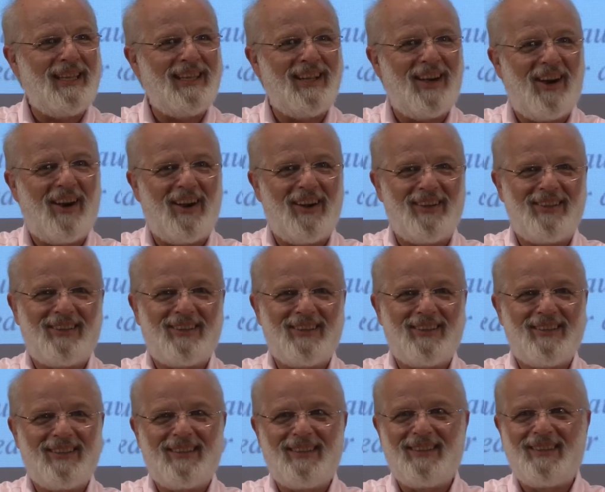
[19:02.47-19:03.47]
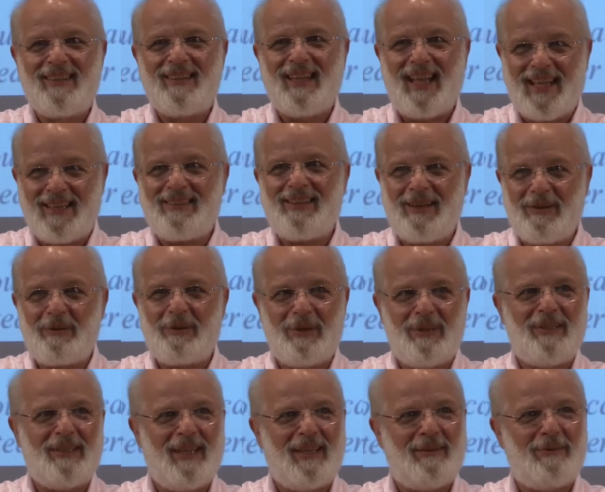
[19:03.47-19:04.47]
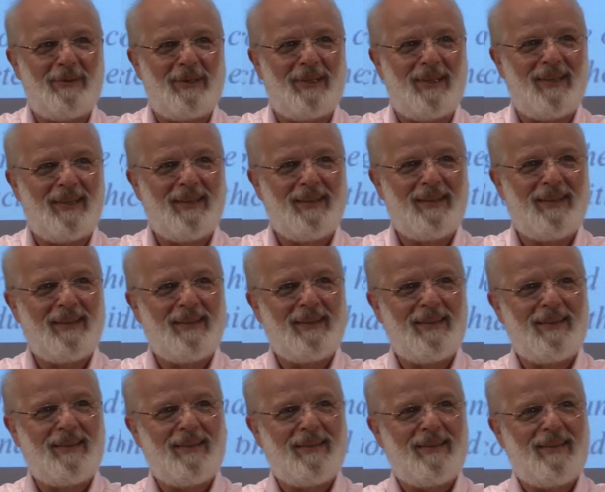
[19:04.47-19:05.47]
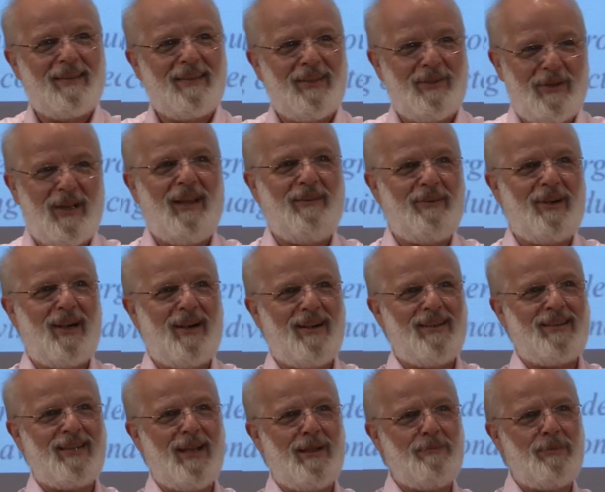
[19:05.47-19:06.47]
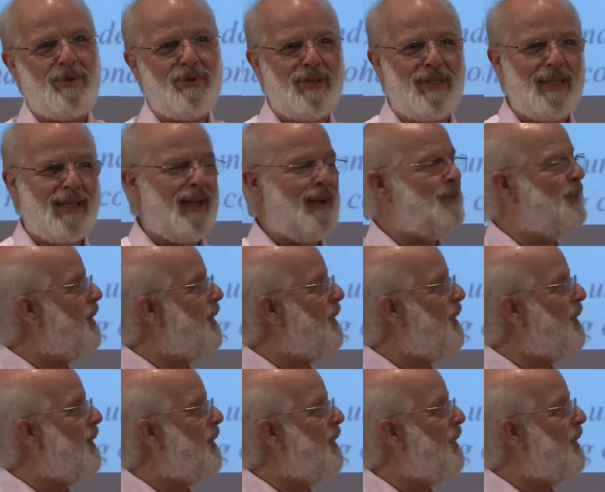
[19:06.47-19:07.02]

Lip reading: yards. That's how good they were. You'd have a hard time doing that